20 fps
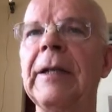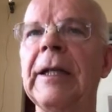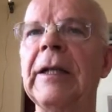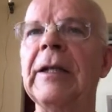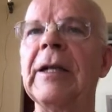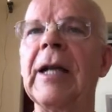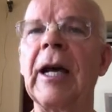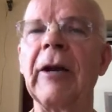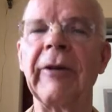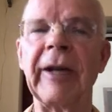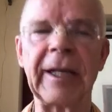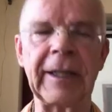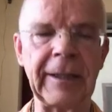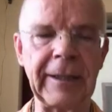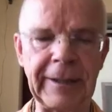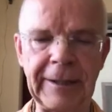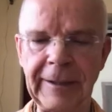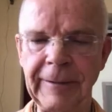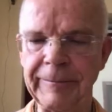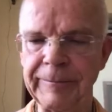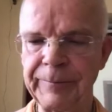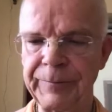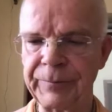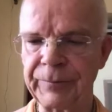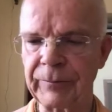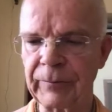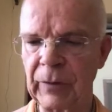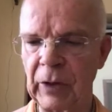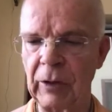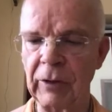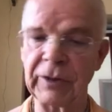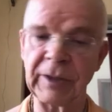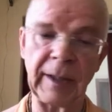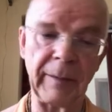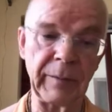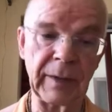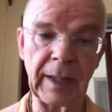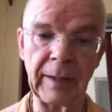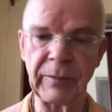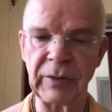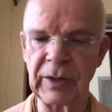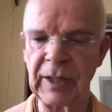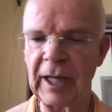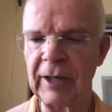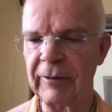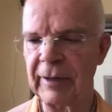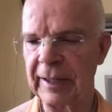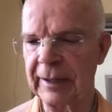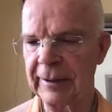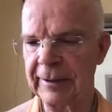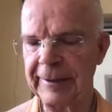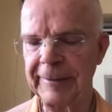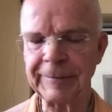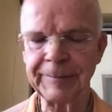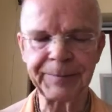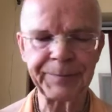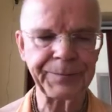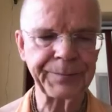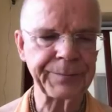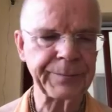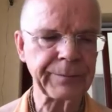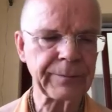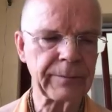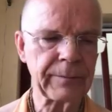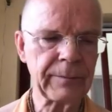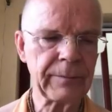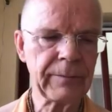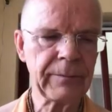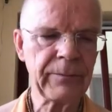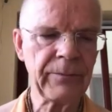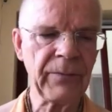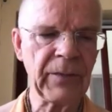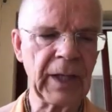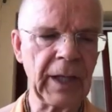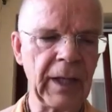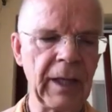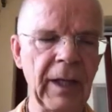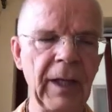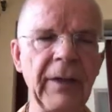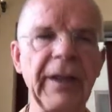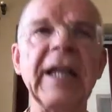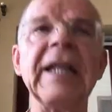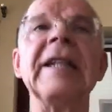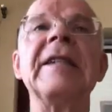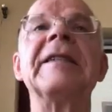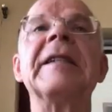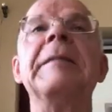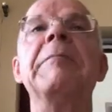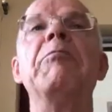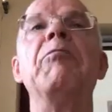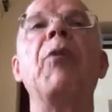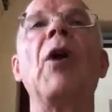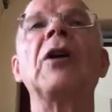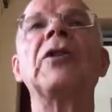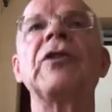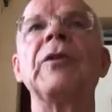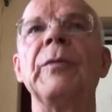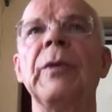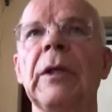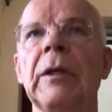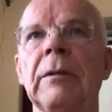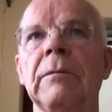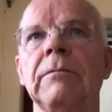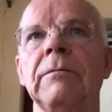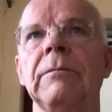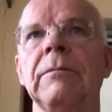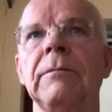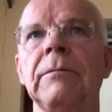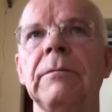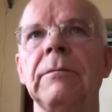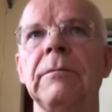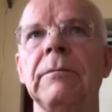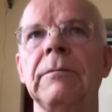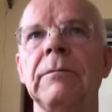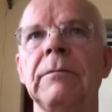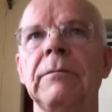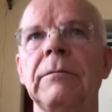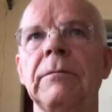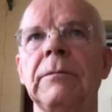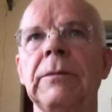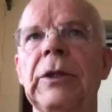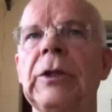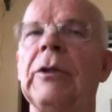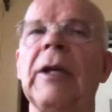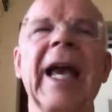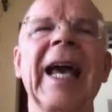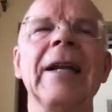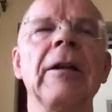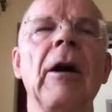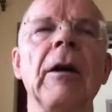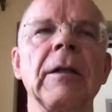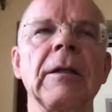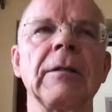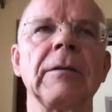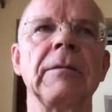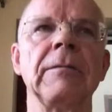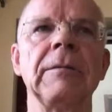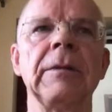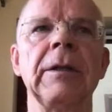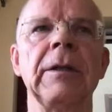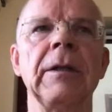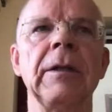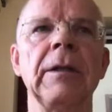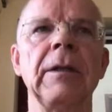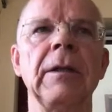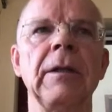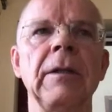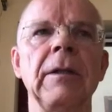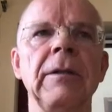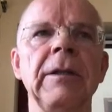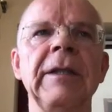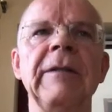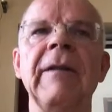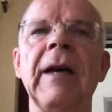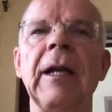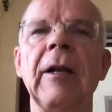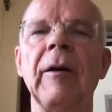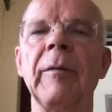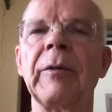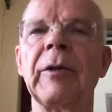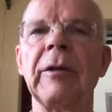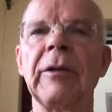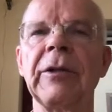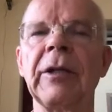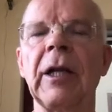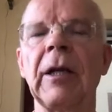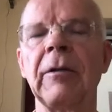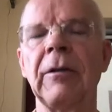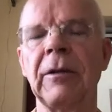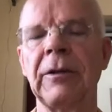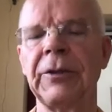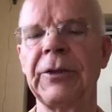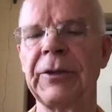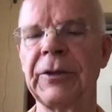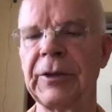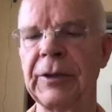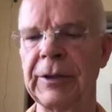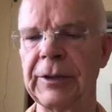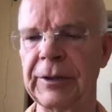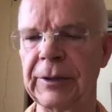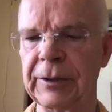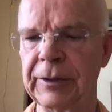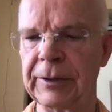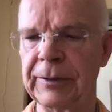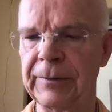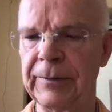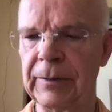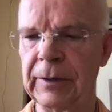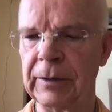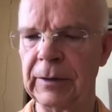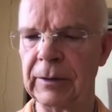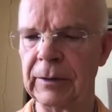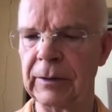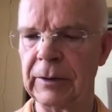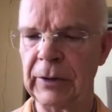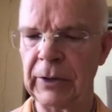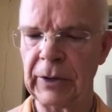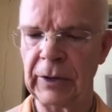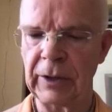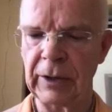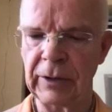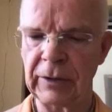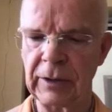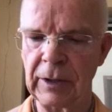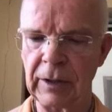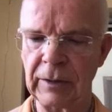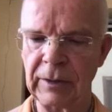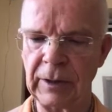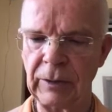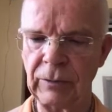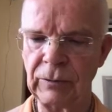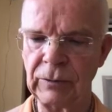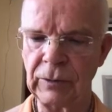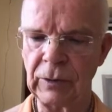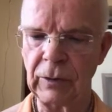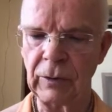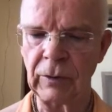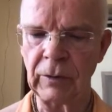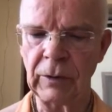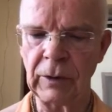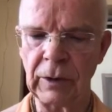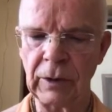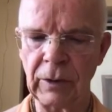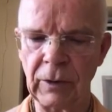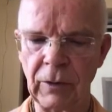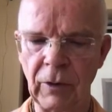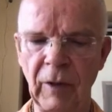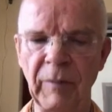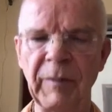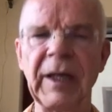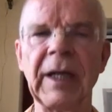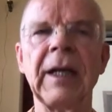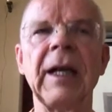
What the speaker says: indirectly or sometimes directly, then it's impossible, cannot develop Krishna consciousness. So, si uno come